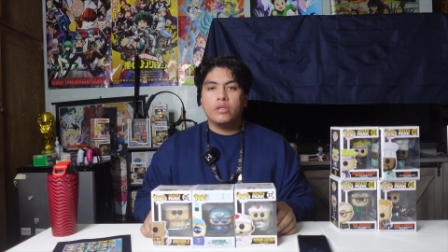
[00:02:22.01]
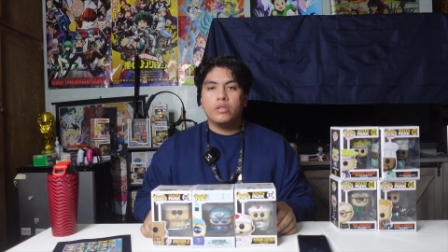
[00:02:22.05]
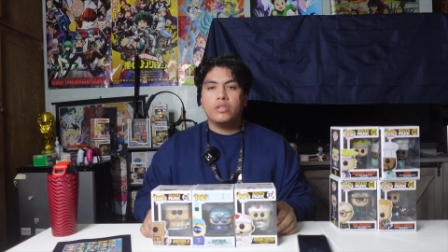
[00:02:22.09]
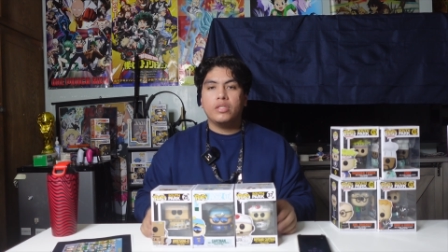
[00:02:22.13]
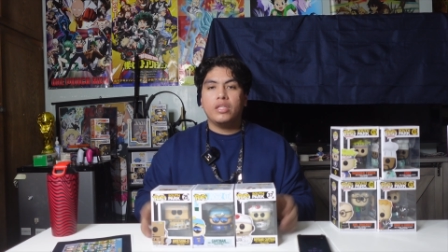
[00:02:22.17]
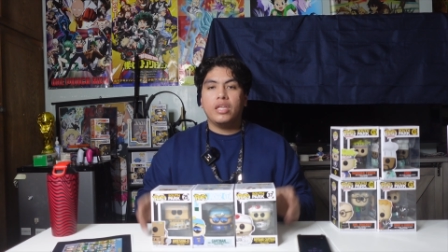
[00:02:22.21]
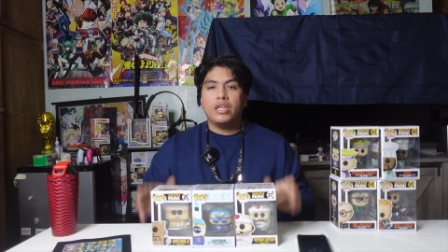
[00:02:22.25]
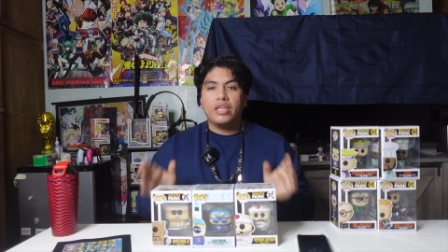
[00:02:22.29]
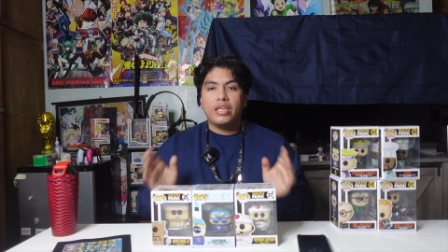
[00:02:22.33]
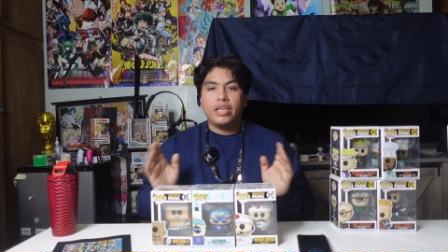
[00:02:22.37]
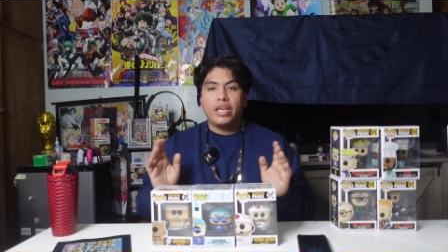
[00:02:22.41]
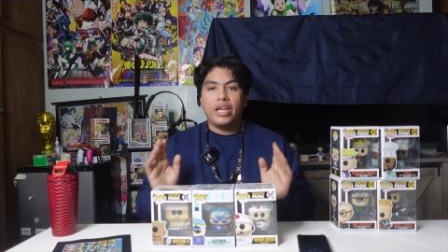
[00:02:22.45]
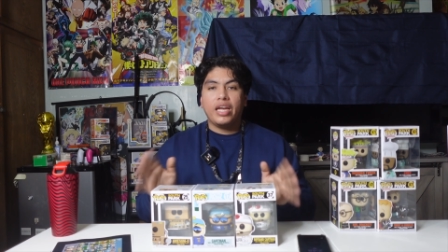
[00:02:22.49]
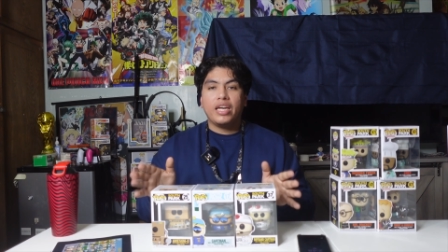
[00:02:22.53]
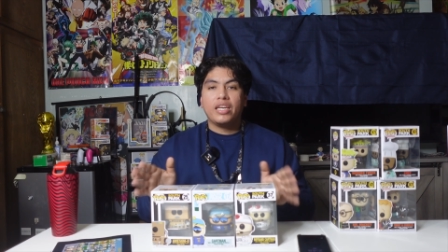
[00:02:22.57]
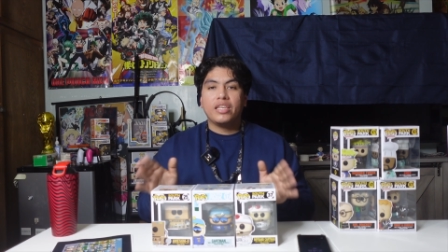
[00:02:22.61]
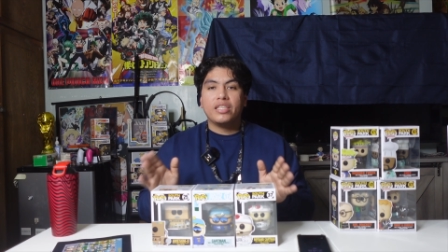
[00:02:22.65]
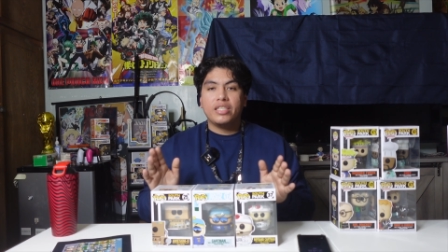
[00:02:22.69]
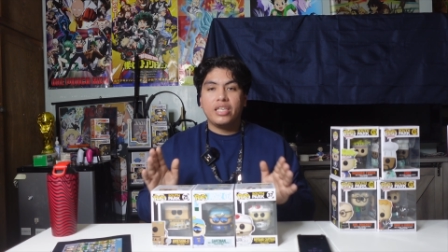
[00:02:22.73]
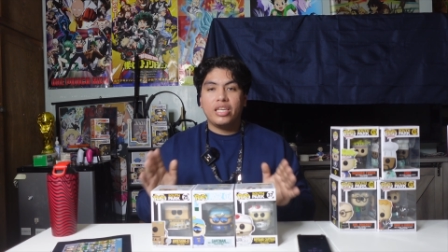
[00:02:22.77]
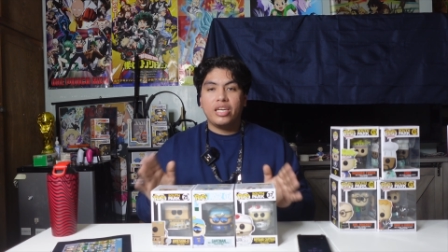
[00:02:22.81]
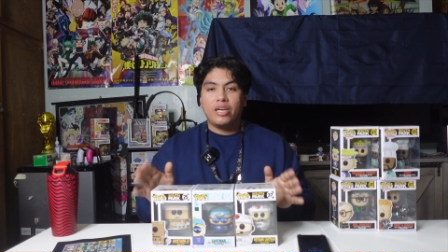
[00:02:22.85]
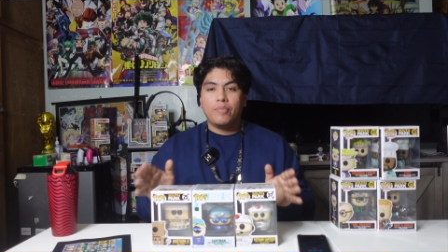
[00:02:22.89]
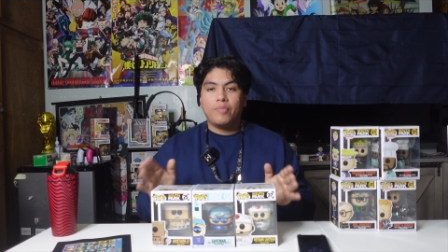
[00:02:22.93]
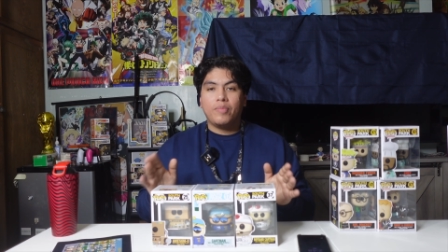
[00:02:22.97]
The
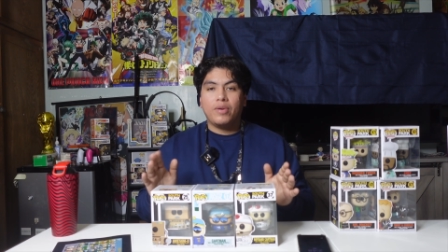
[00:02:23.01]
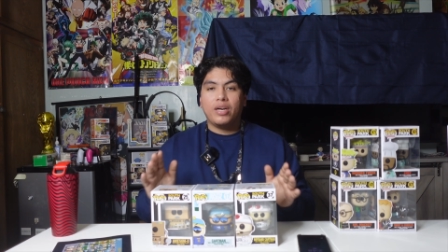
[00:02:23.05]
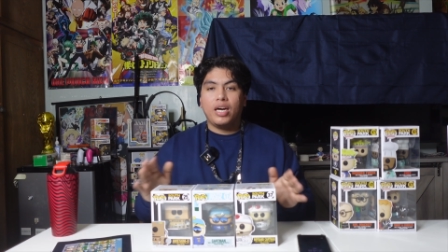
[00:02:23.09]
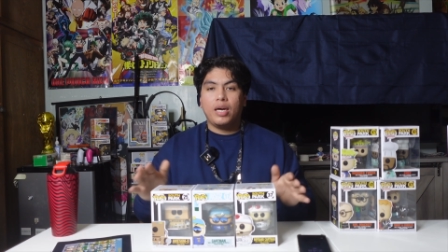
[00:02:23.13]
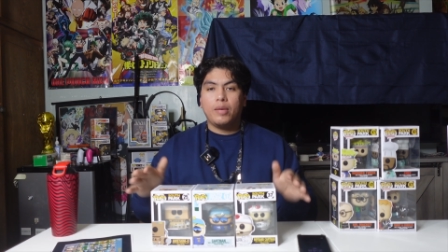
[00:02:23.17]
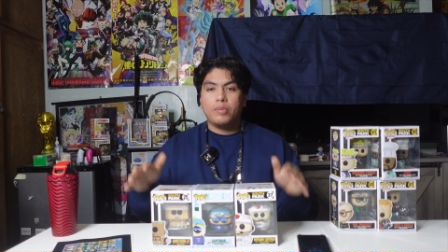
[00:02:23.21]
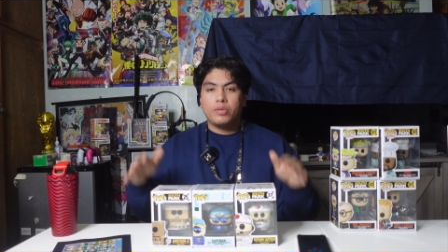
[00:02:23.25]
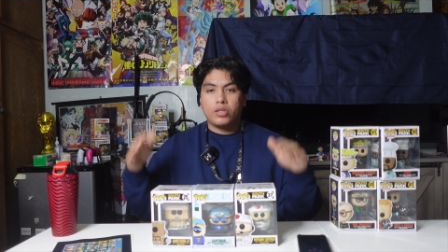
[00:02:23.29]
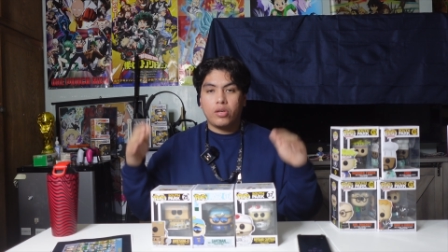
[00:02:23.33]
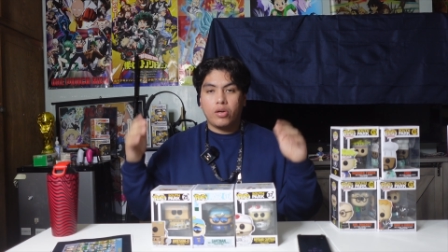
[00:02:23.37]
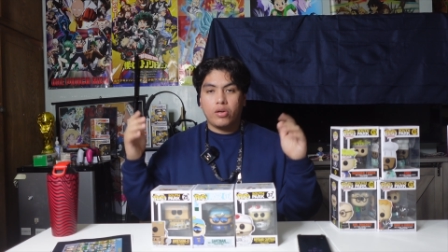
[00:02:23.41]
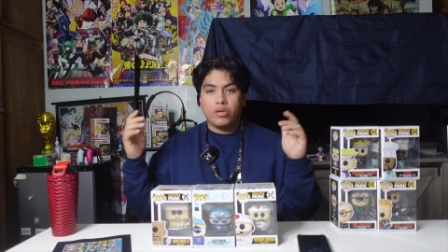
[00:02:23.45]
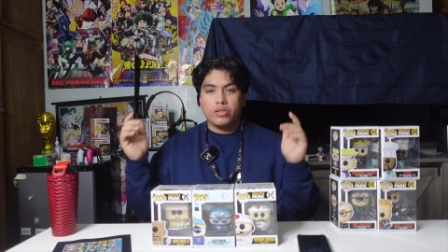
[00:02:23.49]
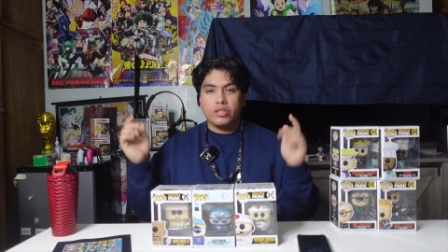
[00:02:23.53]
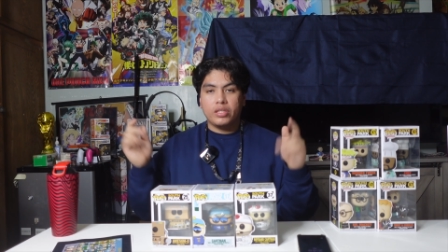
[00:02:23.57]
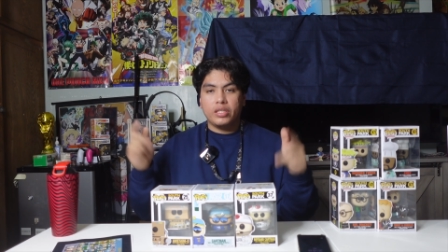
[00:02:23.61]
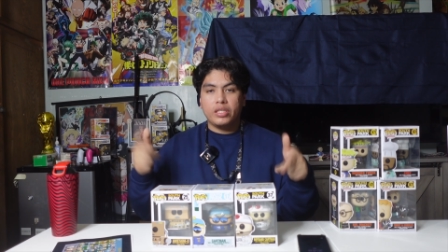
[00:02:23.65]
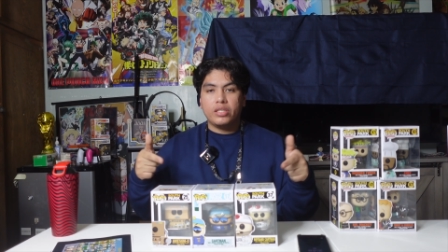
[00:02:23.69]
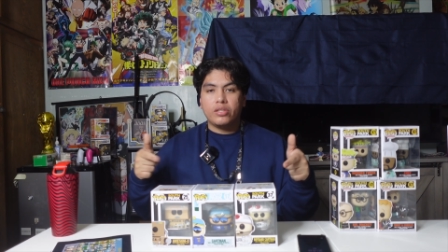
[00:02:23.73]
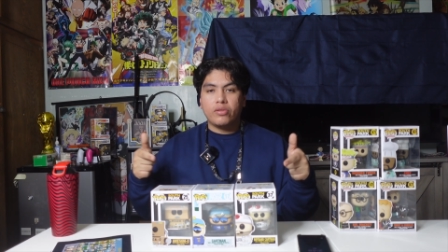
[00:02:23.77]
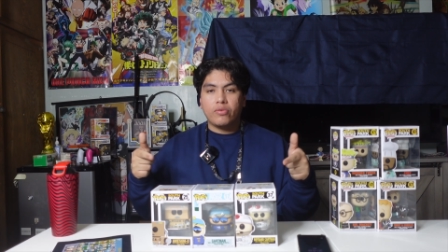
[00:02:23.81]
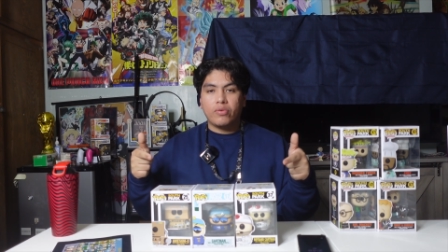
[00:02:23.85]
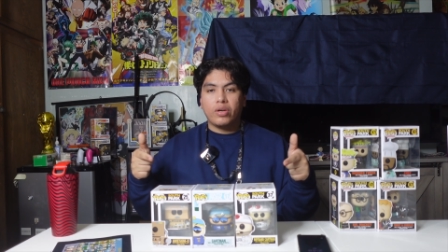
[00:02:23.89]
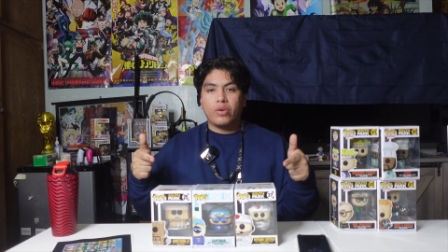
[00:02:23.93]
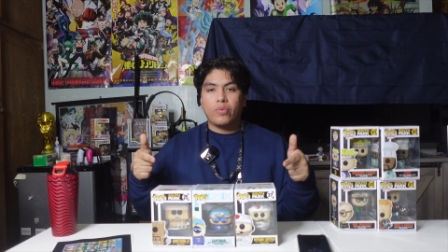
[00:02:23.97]
next set of pops are
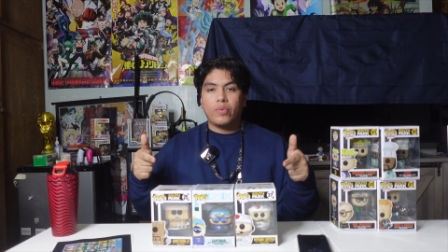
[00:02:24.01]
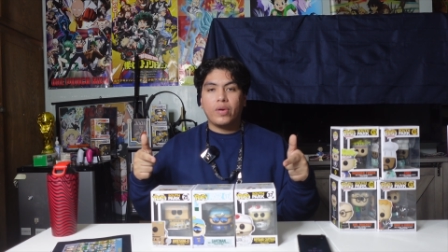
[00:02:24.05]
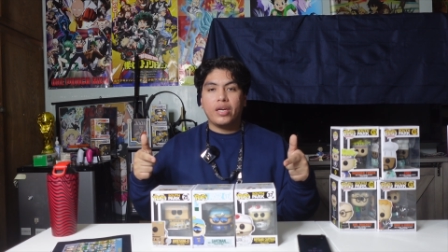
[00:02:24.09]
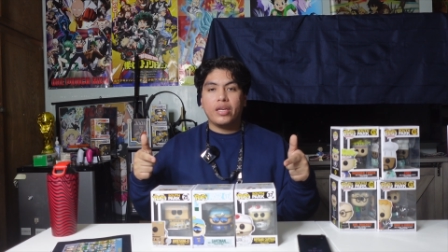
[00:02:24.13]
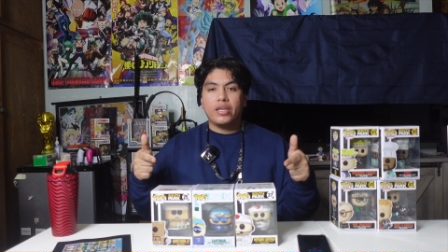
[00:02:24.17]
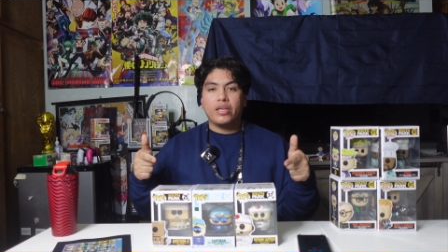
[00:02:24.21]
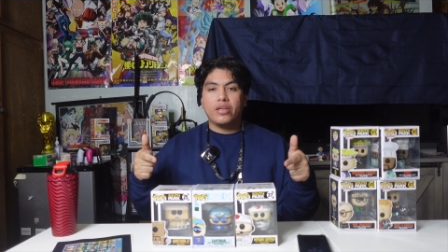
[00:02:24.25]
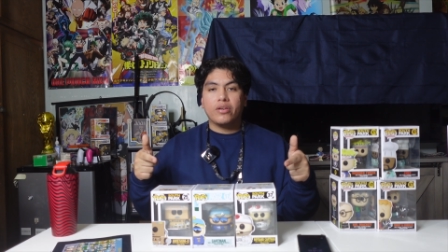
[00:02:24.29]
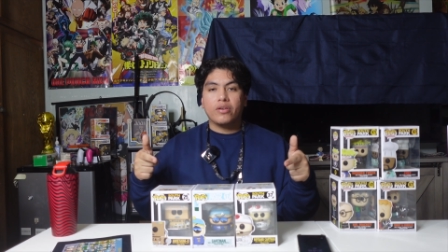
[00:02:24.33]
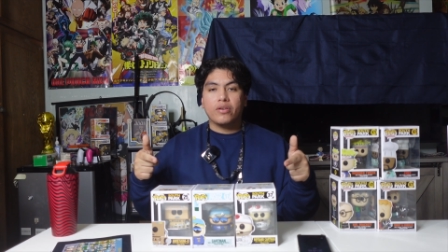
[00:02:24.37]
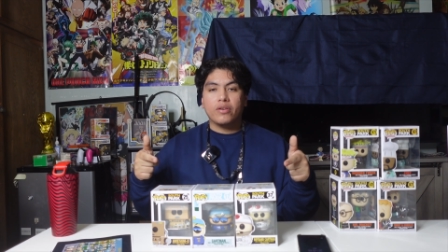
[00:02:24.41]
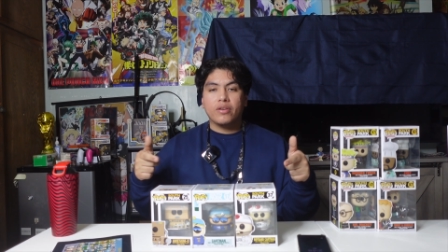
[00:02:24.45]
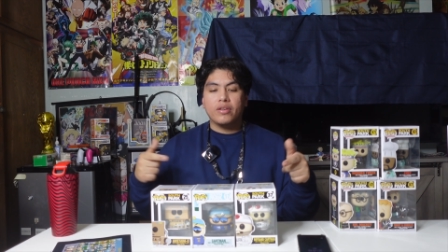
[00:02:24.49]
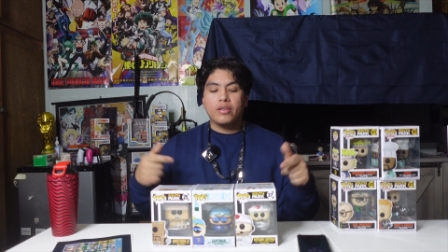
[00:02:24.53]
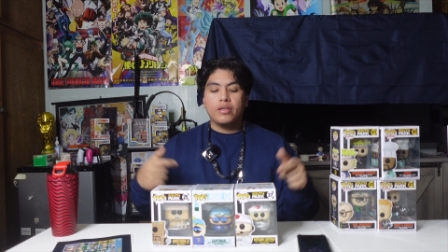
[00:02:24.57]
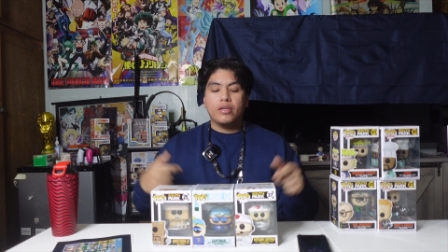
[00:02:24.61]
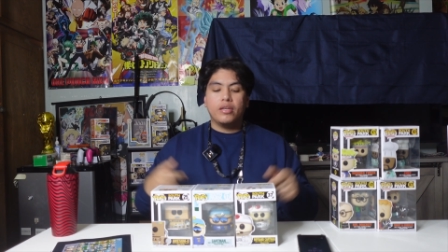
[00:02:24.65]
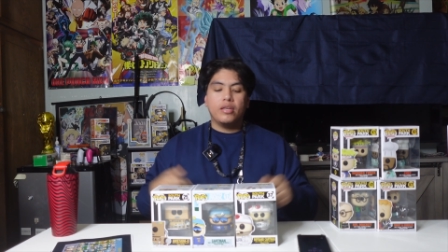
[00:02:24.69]
these three right here.